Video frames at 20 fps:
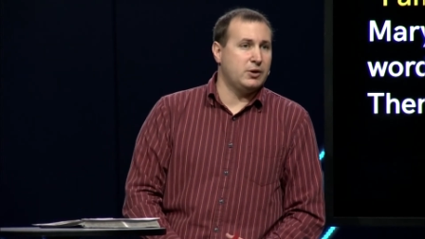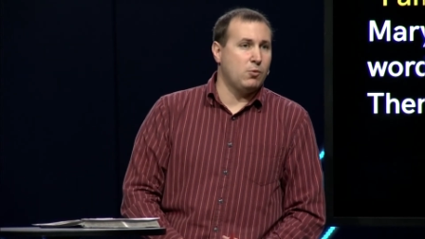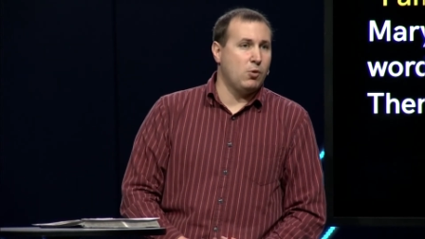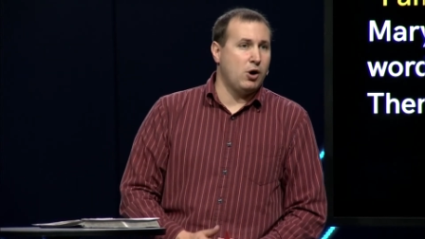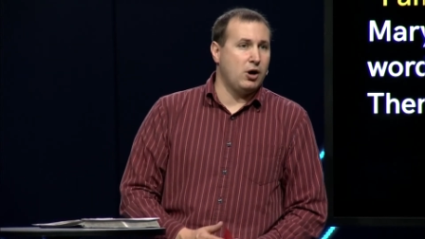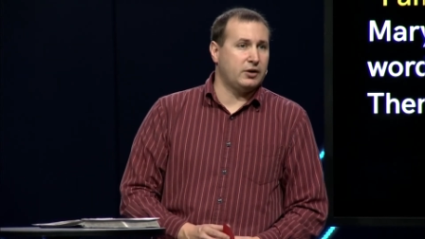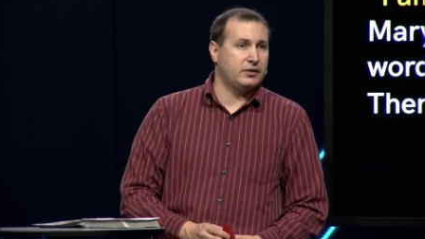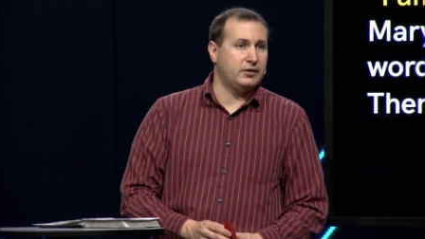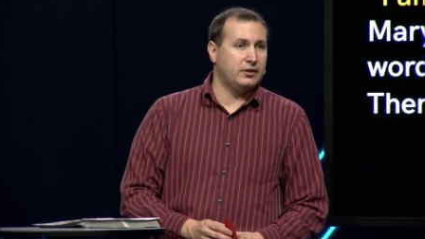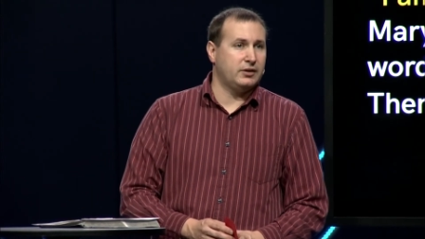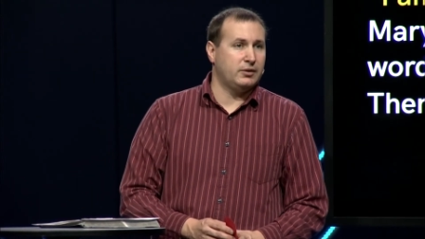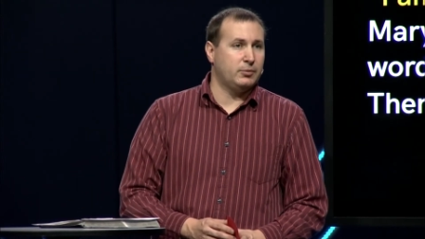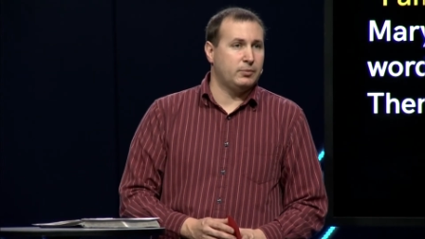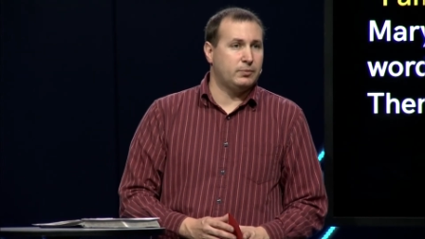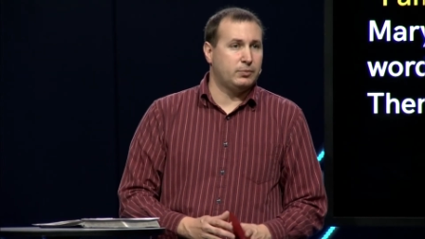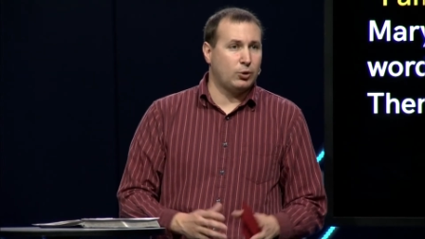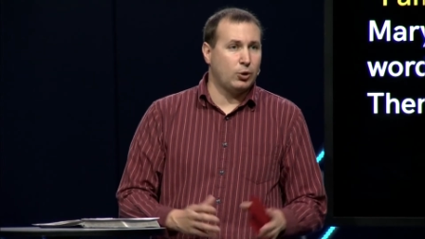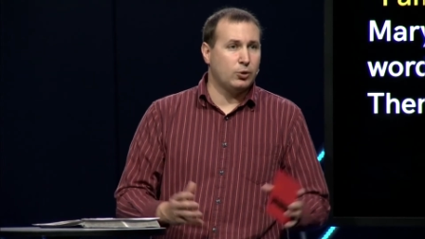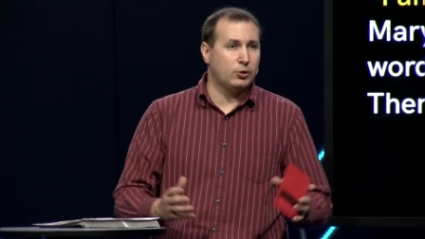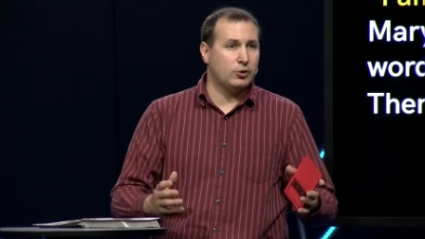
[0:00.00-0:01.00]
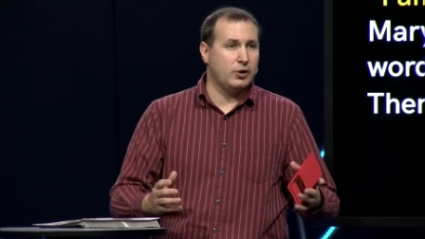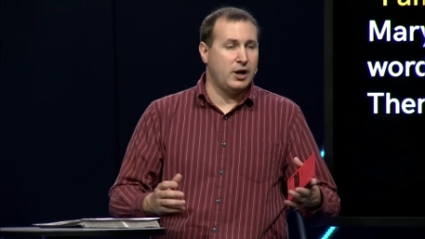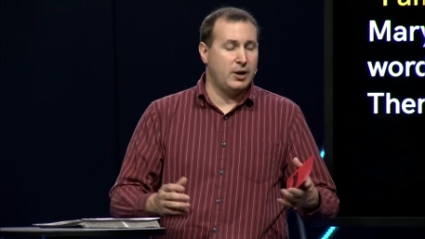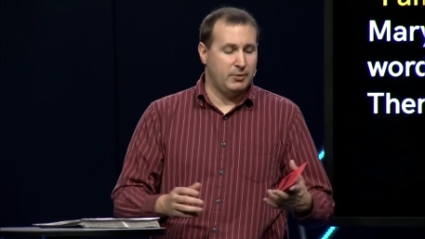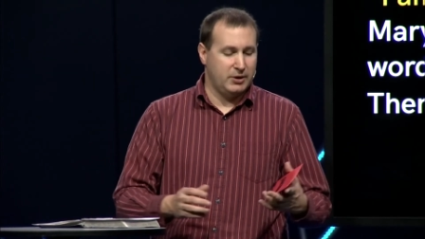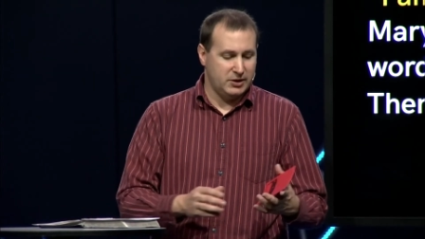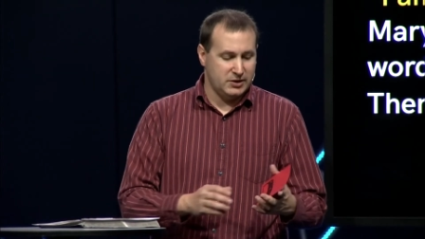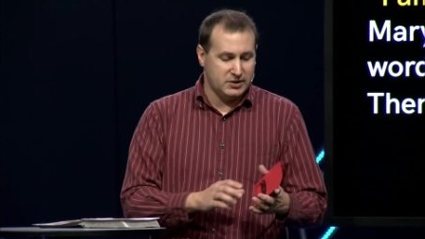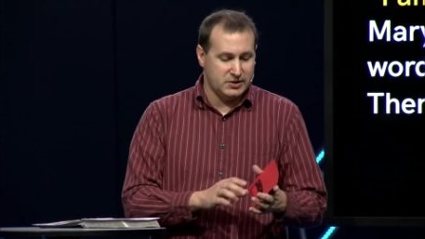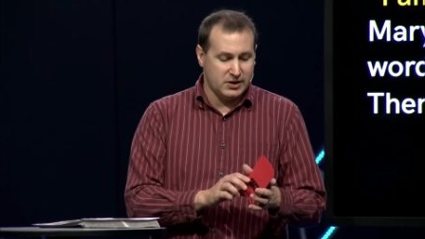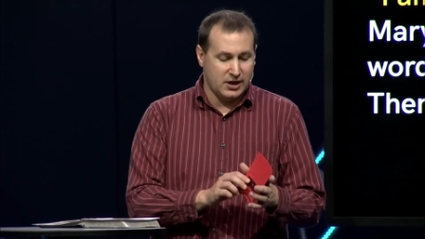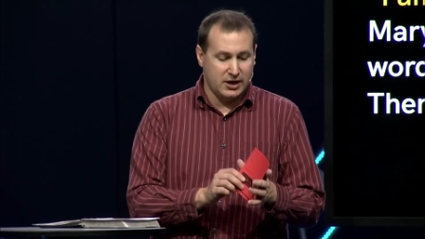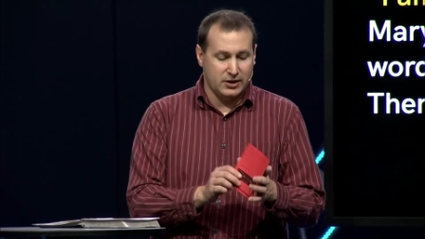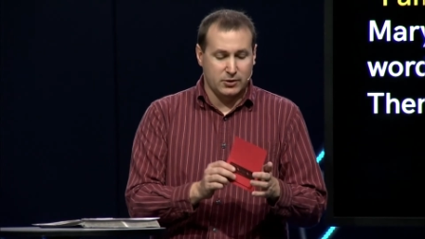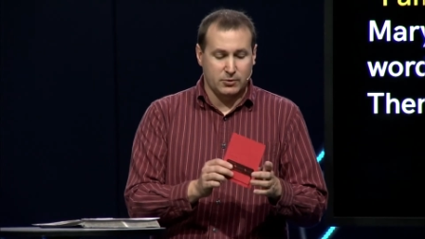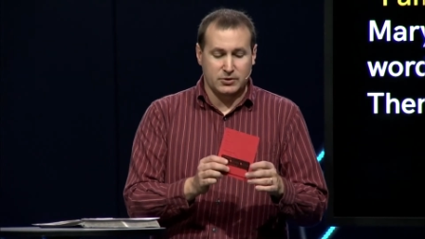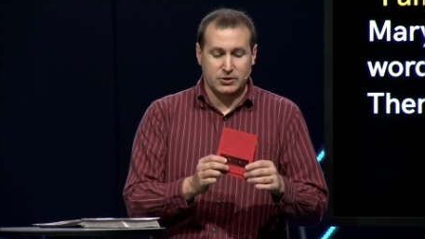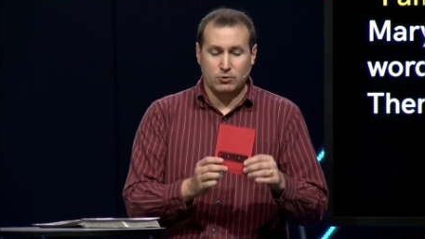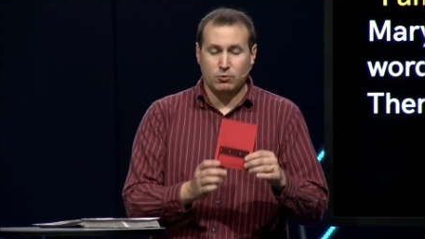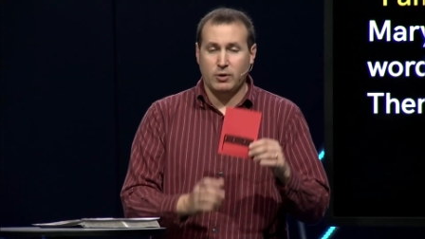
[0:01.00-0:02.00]
walked in a program, and inside
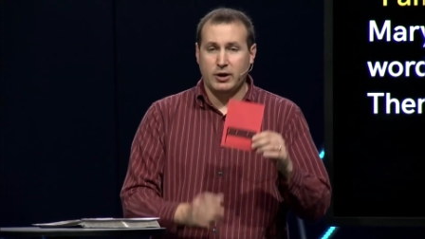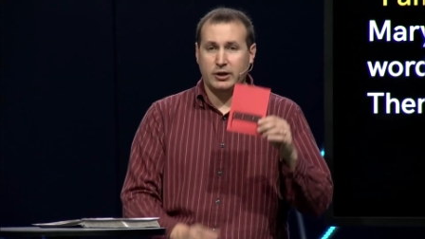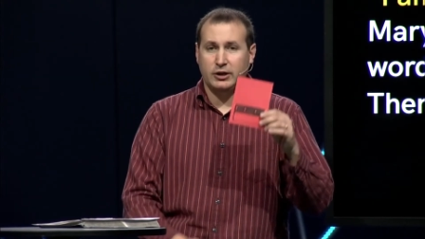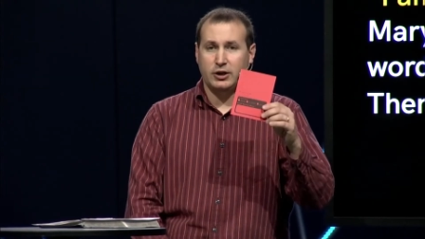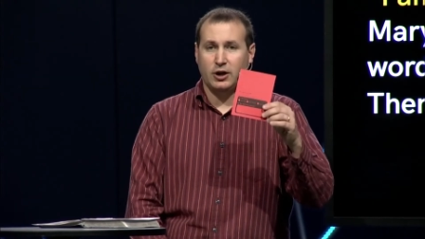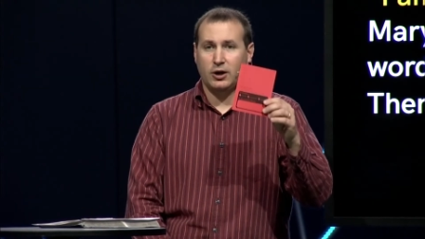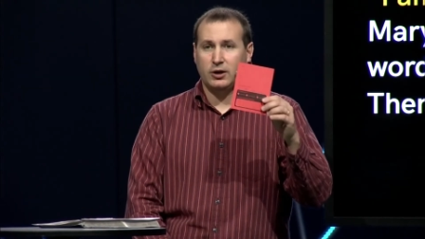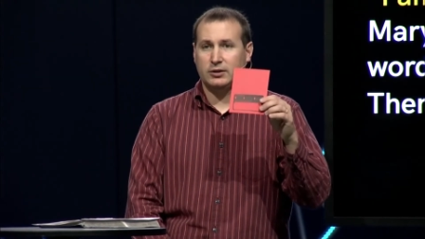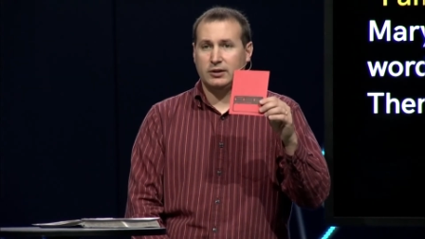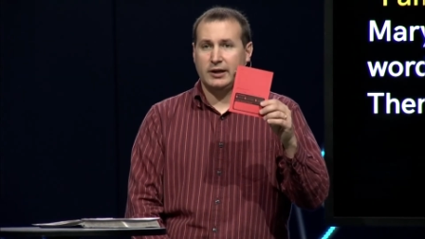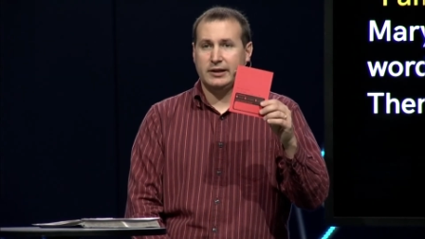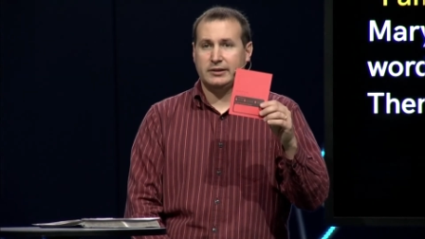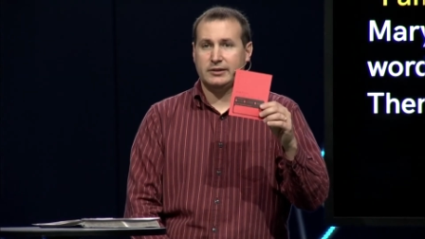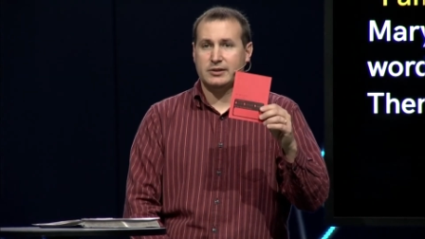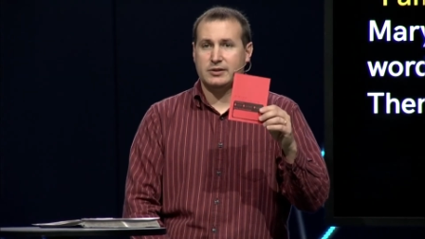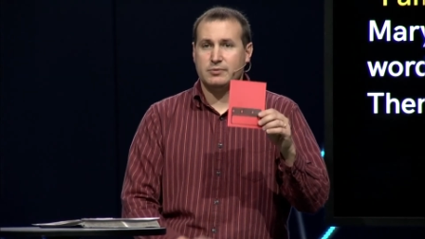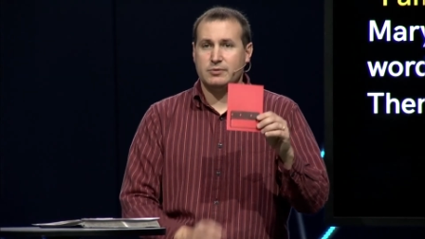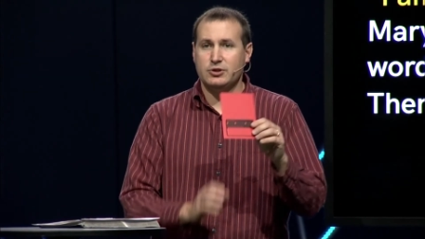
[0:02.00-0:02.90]
there was a red card like this.